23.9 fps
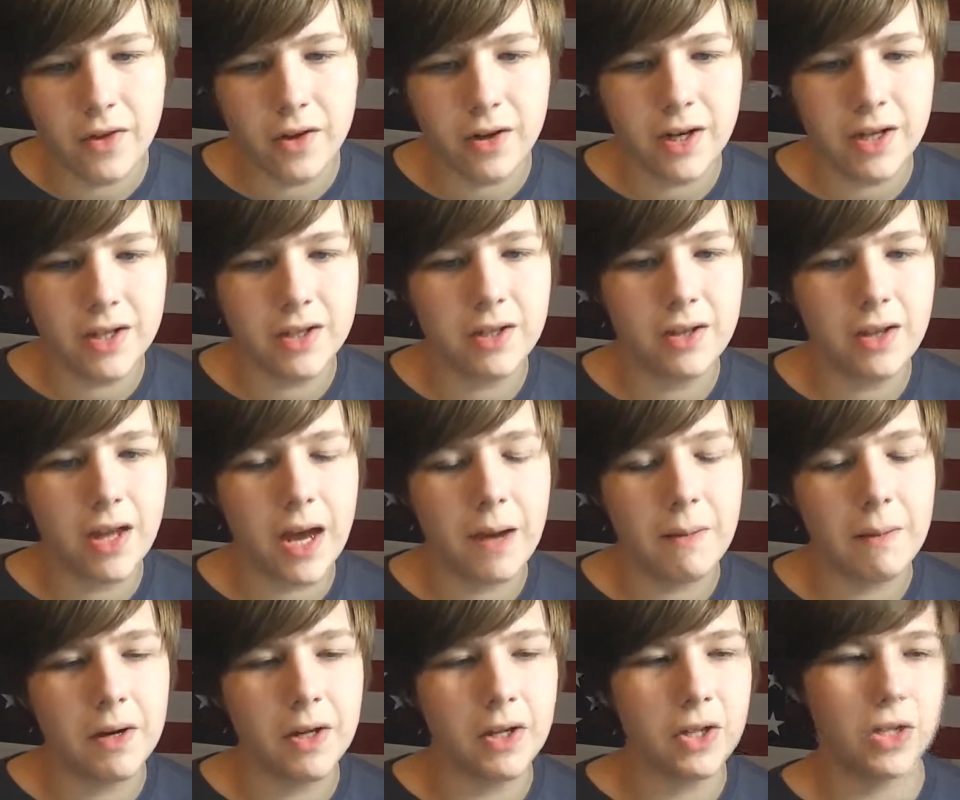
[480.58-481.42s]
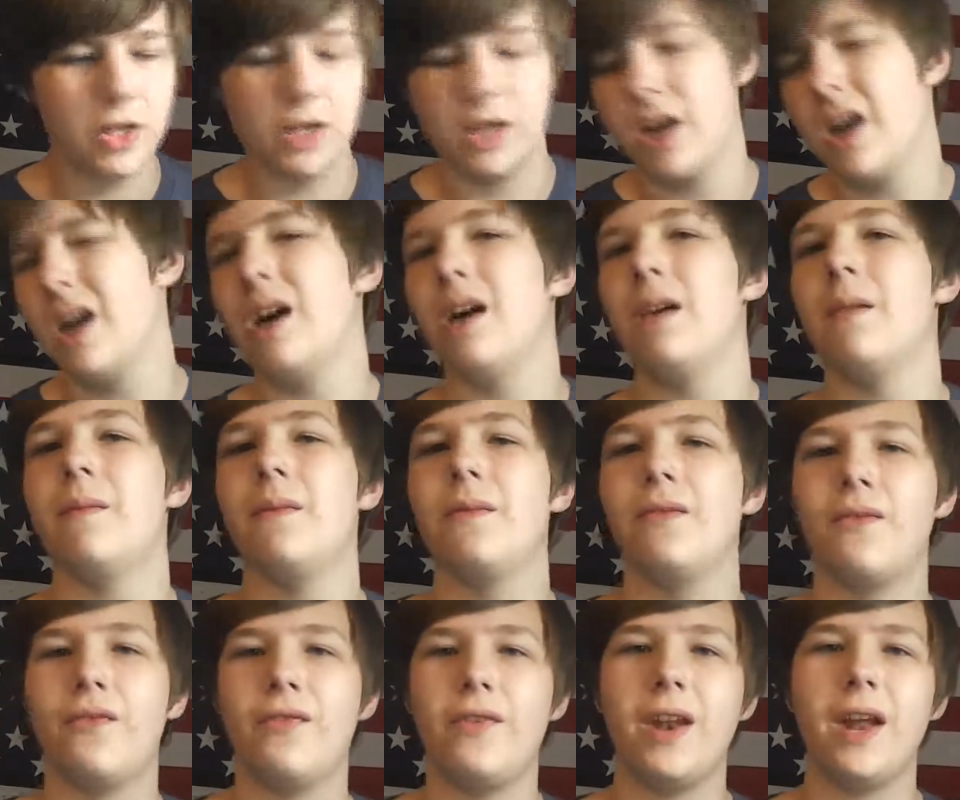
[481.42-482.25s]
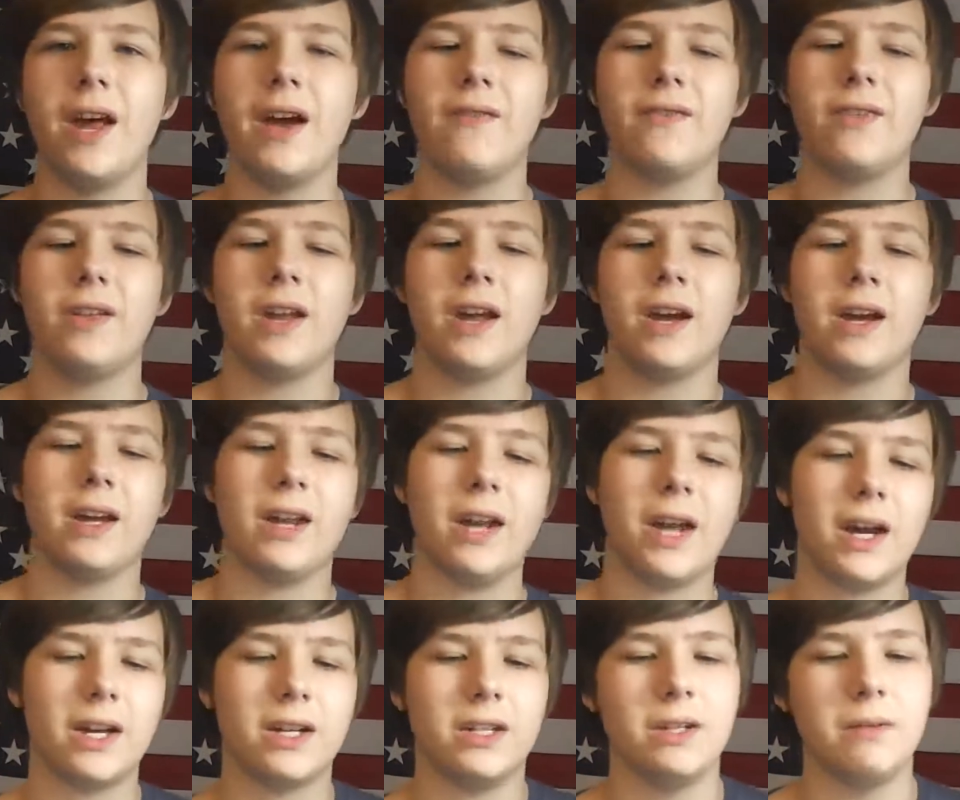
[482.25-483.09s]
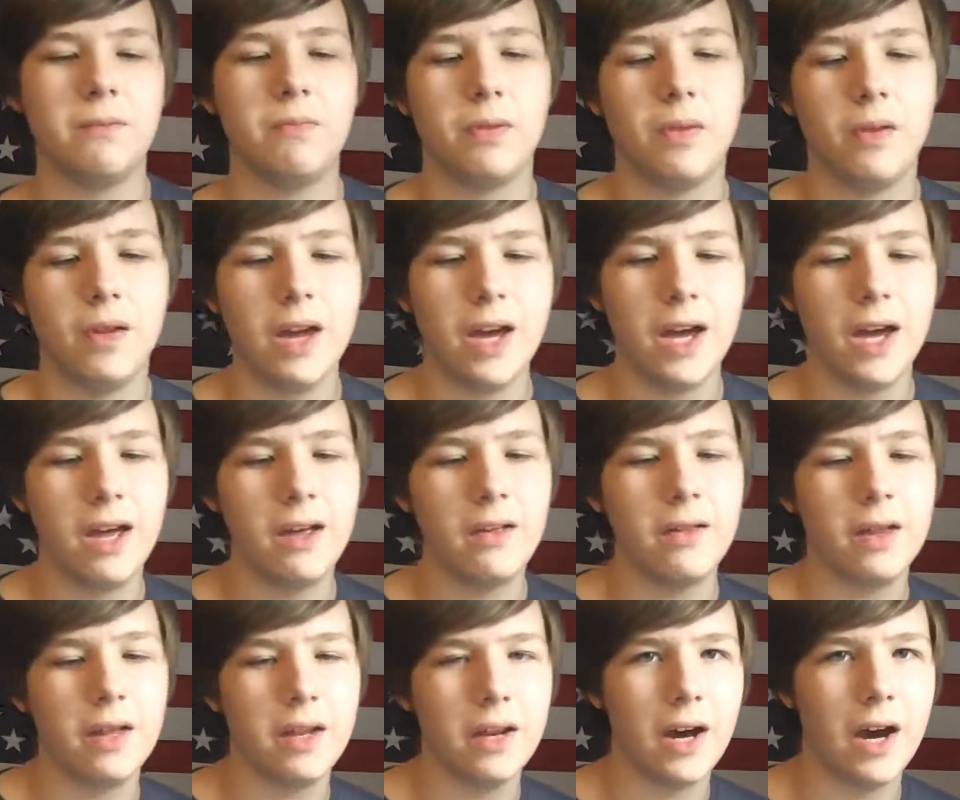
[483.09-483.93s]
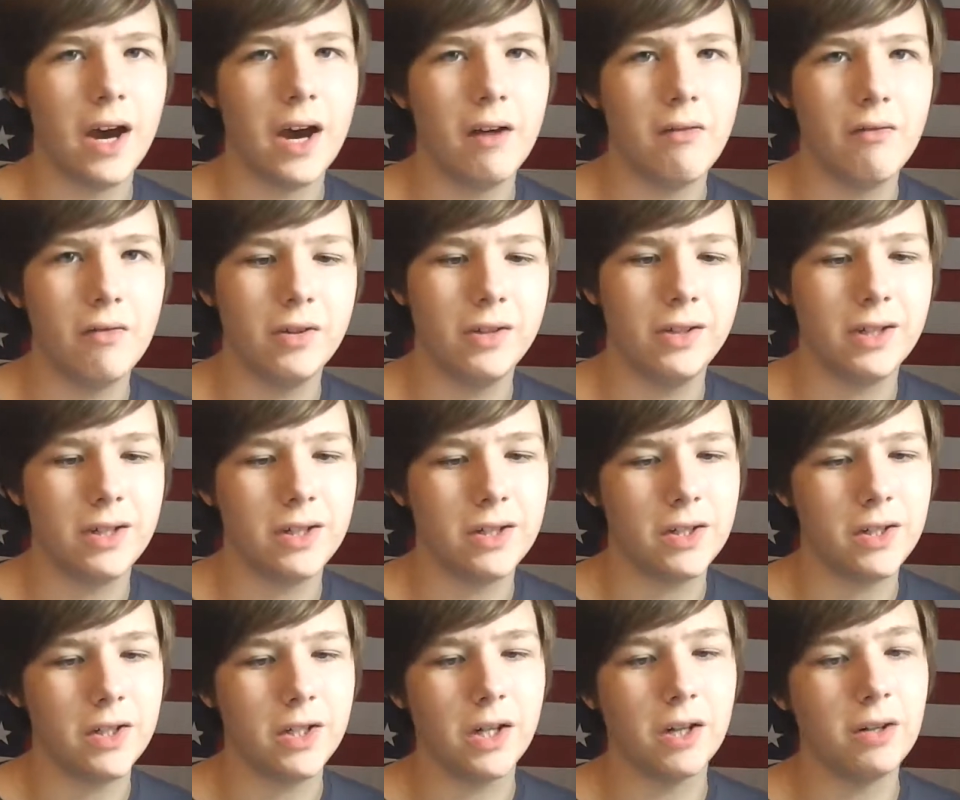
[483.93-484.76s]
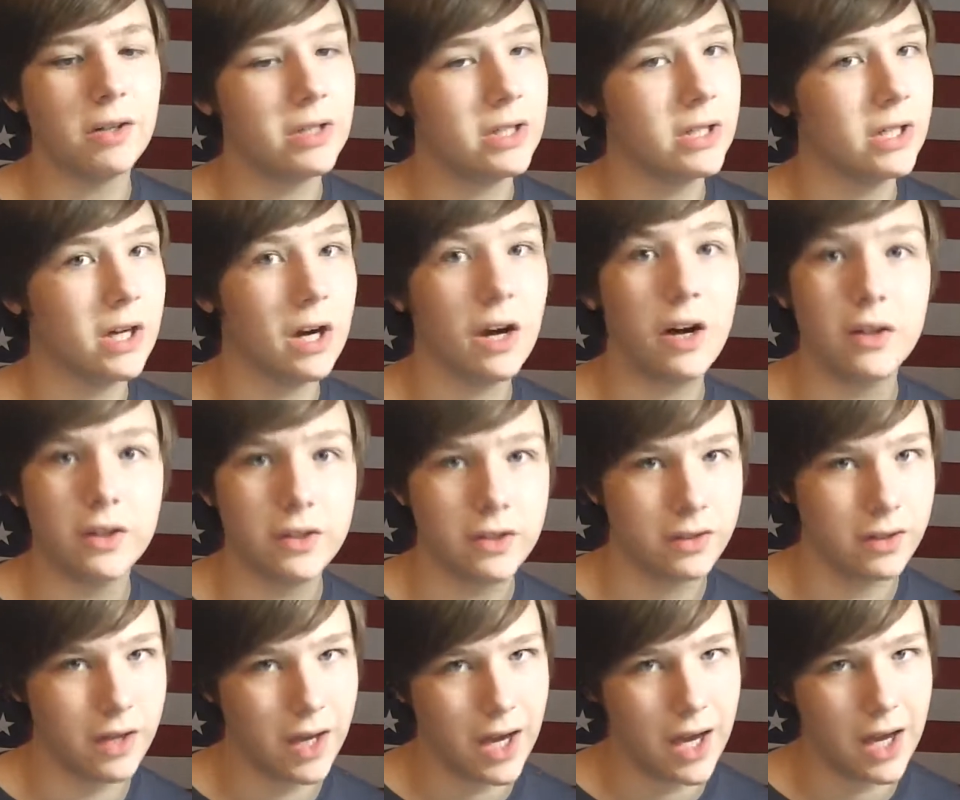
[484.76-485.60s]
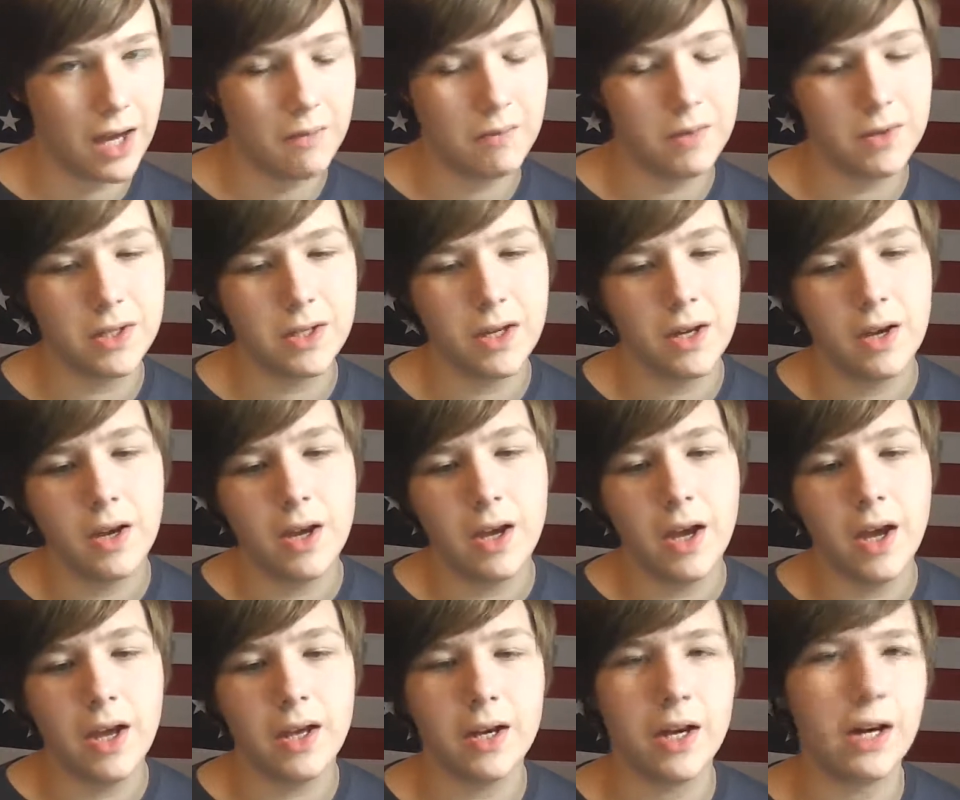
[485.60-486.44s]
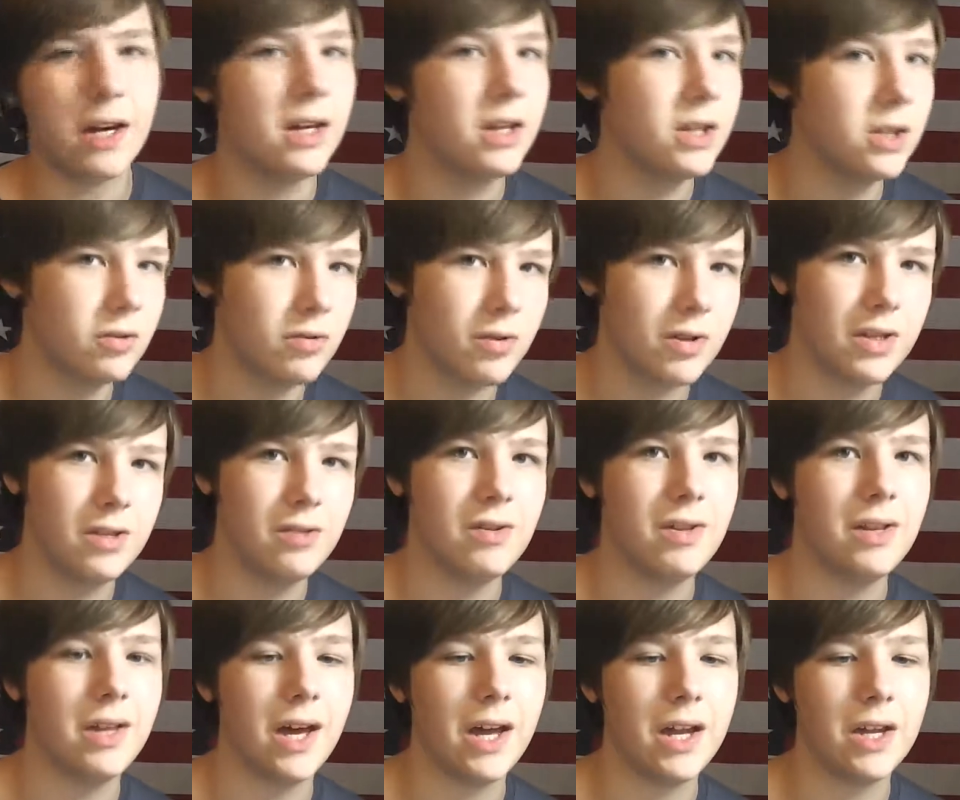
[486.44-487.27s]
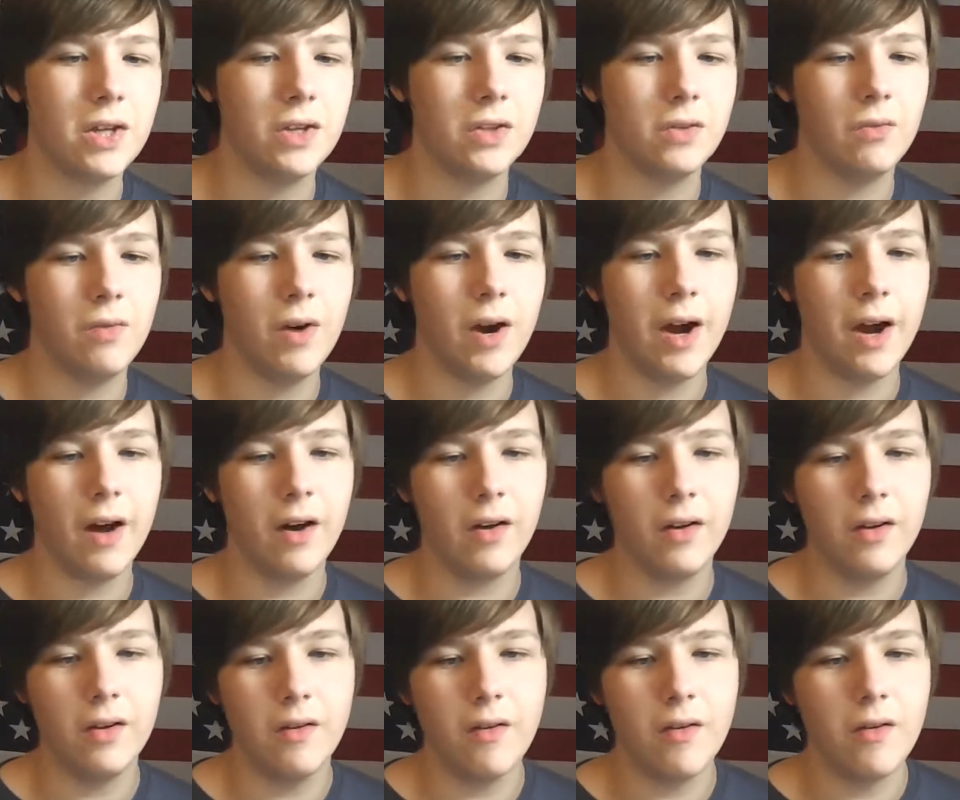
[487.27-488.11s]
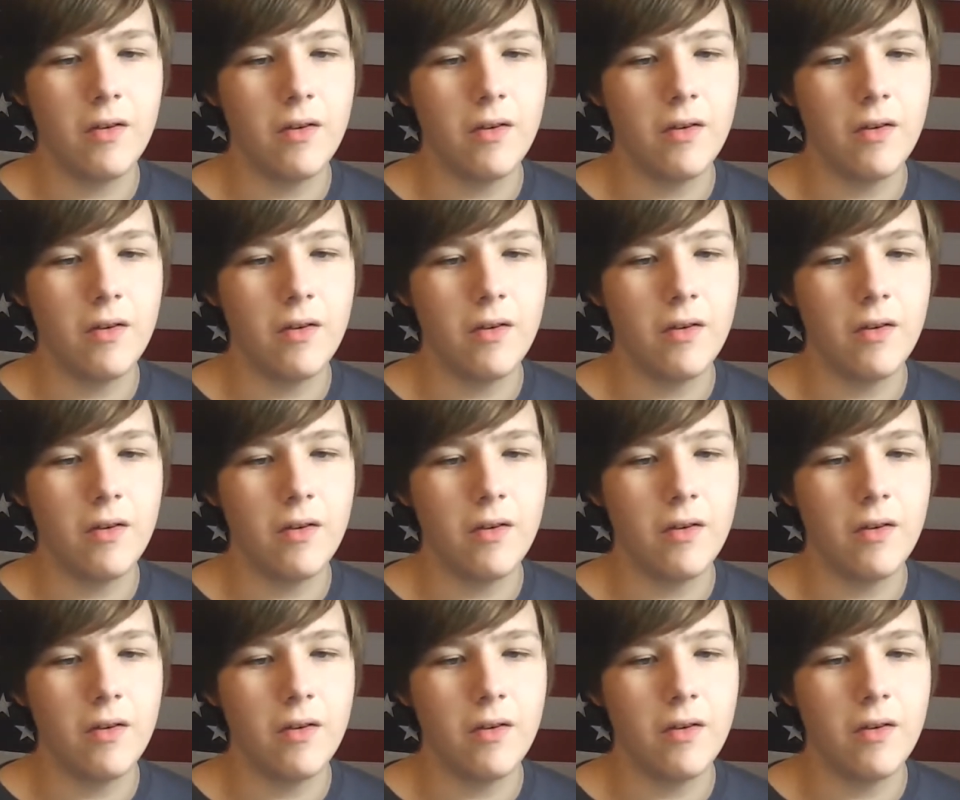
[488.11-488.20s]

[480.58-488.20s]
there isn't that much FNAF that I can actually play, then I will just go to console games, and I enjoy doing that as well.